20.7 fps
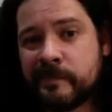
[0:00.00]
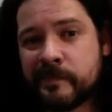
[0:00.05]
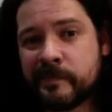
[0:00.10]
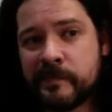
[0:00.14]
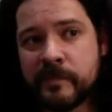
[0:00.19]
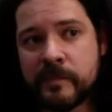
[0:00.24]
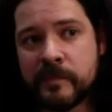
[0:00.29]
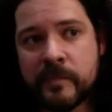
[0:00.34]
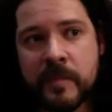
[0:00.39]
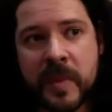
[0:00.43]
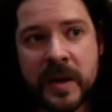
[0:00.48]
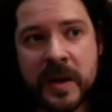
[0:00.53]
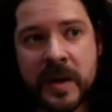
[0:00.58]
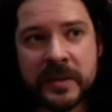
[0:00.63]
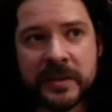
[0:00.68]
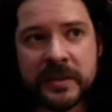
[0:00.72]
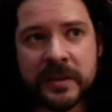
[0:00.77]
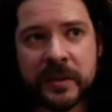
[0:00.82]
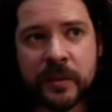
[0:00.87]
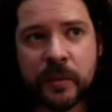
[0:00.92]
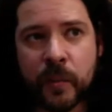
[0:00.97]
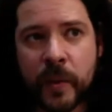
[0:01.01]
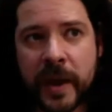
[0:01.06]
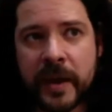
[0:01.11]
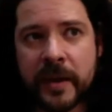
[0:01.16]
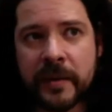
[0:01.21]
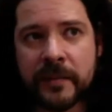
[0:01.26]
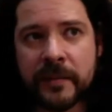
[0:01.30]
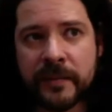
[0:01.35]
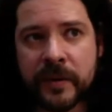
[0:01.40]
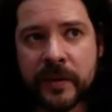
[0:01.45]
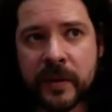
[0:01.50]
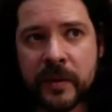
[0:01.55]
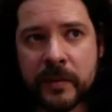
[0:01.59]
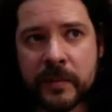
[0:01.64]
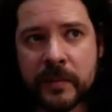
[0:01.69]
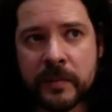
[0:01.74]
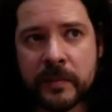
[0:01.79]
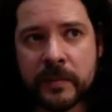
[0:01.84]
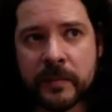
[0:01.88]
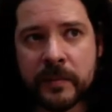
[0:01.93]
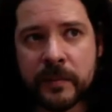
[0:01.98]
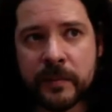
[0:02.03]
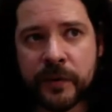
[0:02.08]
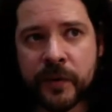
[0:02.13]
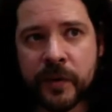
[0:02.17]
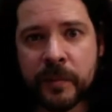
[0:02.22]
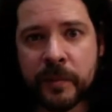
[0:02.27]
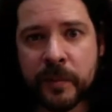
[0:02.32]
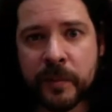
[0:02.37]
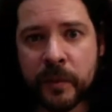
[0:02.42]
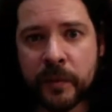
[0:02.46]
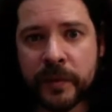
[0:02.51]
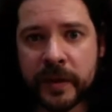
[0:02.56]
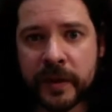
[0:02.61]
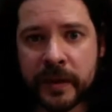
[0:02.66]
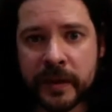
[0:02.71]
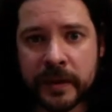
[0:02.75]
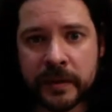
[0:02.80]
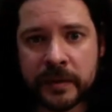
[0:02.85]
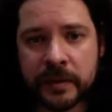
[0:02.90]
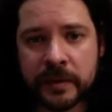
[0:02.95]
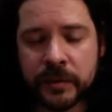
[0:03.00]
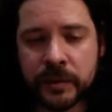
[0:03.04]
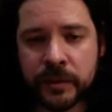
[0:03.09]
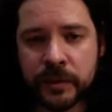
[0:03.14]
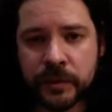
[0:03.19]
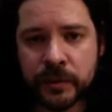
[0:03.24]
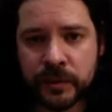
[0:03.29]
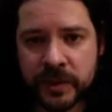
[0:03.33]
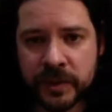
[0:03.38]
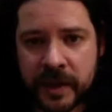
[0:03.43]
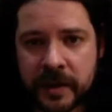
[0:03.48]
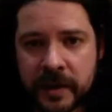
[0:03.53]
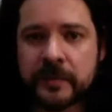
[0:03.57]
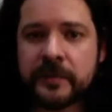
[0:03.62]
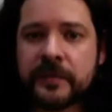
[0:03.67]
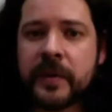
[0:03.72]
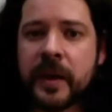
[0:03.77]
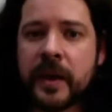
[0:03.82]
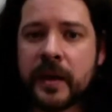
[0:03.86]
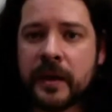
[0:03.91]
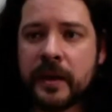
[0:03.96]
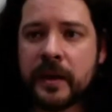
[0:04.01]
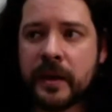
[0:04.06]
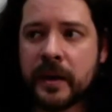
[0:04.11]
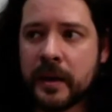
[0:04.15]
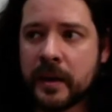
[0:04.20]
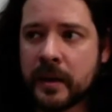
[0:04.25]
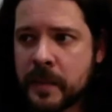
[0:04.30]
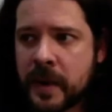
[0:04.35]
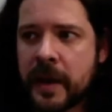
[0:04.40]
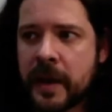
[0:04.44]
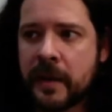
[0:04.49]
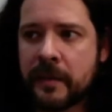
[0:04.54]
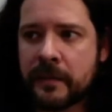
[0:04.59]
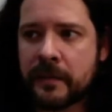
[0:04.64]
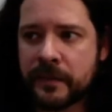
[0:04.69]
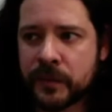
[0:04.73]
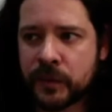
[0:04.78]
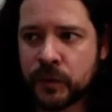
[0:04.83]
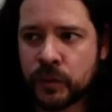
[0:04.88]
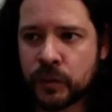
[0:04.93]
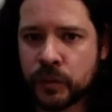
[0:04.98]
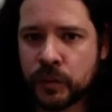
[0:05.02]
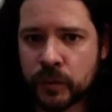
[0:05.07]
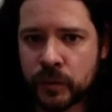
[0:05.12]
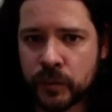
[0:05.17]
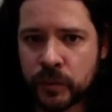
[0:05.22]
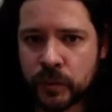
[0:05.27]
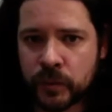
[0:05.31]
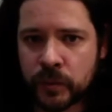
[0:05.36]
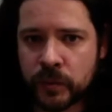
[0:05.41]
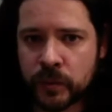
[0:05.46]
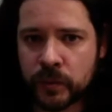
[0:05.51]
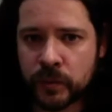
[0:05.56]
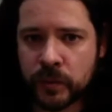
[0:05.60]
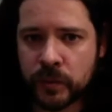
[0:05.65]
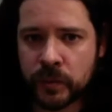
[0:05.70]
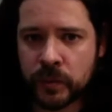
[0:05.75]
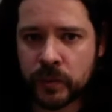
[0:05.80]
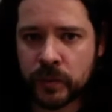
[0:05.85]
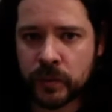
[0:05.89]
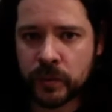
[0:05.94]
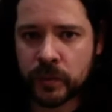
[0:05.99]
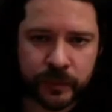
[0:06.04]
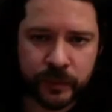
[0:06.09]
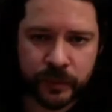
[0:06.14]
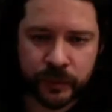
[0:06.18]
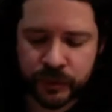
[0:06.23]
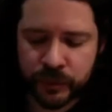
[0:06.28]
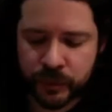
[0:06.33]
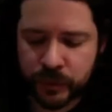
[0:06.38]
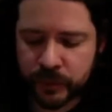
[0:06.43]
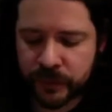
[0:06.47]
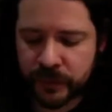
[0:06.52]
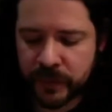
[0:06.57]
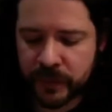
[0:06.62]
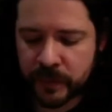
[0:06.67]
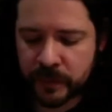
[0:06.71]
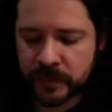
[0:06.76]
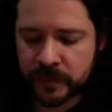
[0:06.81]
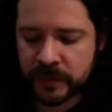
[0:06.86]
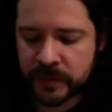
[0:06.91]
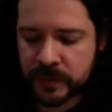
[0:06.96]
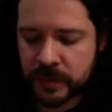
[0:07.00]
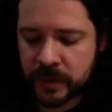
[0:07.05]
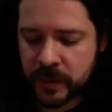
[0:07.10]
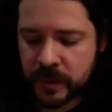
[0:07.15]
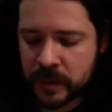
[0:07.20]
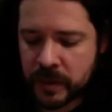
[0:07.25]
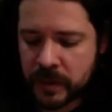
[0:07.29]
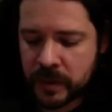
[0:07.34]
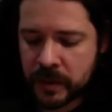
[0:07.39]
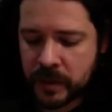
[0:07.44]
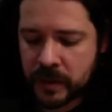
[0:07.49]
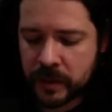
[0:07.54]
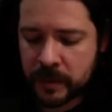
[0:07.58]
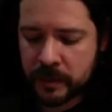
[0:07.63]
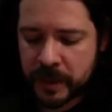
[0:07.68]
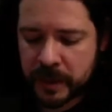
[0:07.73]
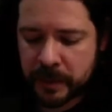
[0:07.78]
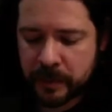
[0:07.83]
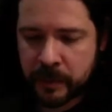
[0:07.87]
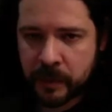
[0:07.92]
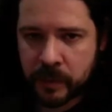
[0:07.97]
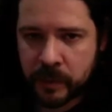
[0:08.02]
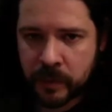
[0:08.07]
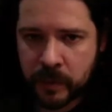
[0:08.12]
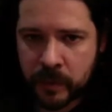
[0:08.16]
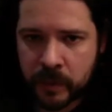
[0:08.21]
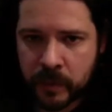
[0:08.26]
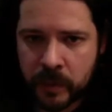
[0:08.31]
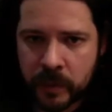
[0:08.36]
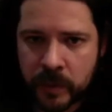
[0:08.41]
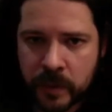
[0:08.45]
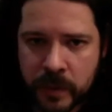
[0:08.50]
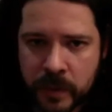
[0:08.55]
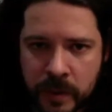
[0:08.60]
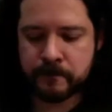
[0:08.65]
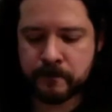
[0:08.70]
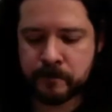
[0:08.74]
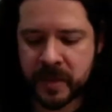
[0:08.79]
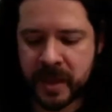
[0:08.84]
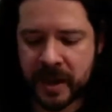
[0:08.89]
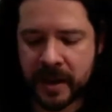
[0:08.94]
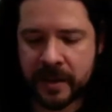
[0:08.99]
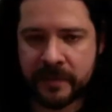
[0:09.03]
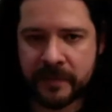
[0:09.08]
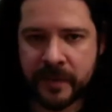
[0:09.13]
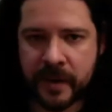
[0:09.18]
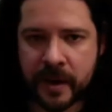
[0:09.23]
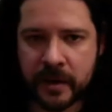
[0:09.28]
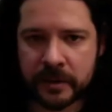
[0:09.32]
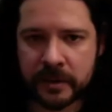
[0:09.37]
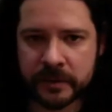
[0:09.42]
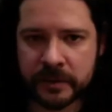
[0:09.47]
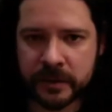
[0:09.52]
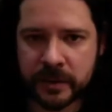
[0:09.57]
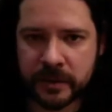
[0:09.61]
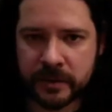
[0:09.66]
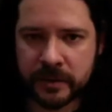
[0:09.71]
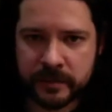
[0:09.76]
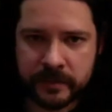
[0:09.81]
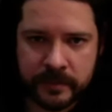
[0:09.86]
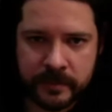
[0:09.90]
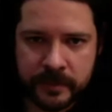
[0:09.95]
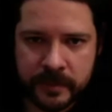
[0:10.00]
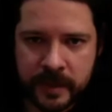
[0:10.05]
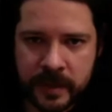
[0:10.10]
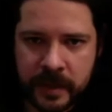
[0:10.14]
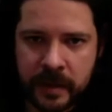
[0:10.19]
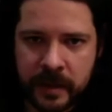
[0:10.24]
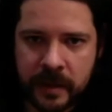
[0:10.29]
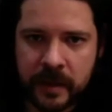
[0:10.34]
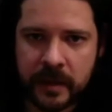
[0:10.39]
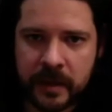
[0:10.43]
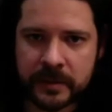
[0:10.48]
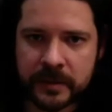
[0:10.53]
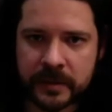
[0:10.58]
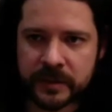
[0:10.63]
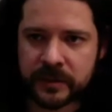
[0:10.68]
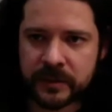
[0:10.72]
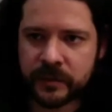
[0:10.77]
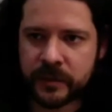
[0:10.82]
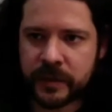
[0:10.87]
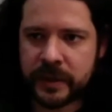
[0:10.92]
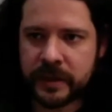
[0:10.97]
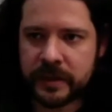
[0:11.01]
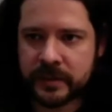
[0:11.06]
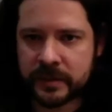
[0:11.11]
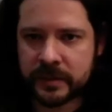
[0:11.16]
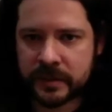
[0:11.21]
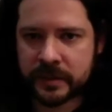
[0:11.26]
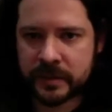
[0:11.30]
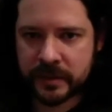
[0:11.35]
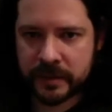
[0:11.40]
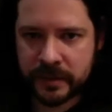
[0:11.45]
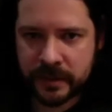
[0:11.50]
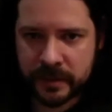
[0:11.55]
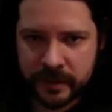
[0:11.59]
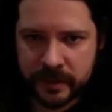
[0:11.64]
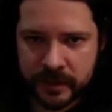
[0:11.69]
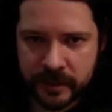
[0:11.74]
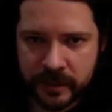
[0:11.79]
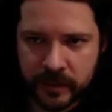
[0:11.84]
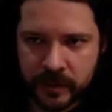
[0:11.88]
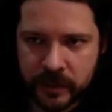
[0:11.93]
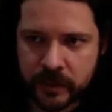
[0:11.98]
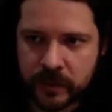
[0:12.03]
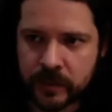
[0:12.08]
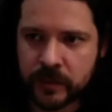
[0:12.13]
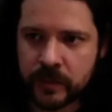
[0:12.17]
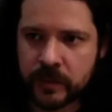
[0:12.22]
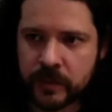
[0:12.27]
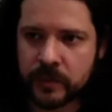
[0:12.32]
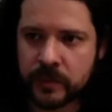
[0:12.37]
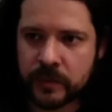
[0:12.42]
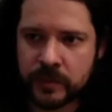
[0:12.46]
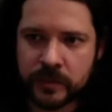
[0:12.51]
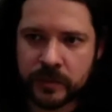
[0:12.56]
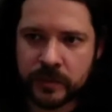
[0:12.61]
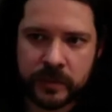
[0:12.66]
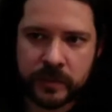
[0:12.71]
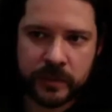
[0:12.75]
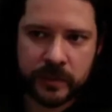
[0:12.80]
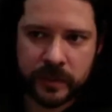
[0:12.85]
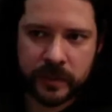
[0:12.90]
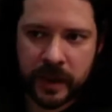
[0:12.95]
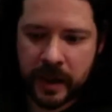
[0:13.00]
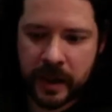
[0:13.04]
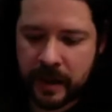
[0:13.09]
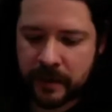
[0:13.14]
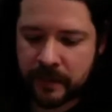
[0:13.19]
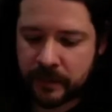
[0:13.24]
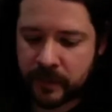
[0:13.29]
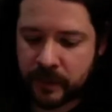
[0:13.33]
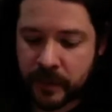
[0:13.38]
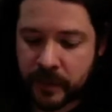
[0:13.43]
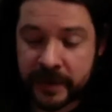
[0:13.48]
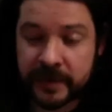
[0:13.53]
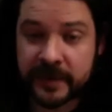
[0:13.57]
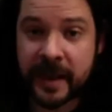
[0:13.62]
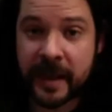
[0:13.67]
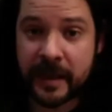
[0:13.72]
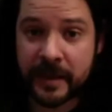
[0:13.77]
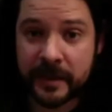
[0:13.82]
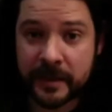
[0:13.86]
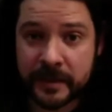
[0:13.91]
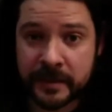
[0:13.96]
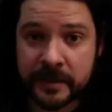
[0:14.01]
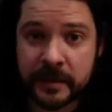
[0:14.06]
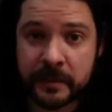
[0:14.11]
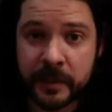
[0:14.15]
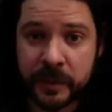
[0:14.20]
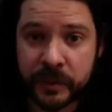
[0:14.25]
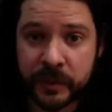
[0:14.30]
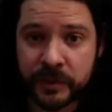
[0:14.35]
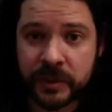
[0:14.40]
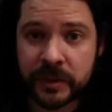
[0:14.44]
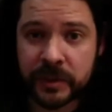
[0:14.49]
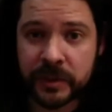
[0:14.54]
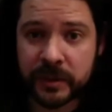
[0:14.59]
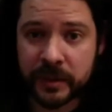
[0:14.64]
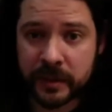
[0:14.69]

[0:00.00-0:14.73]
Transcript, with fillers: months away from from moving to Santa Fe. I have two two short films on uh, people that I found on the streets who have great talents in music.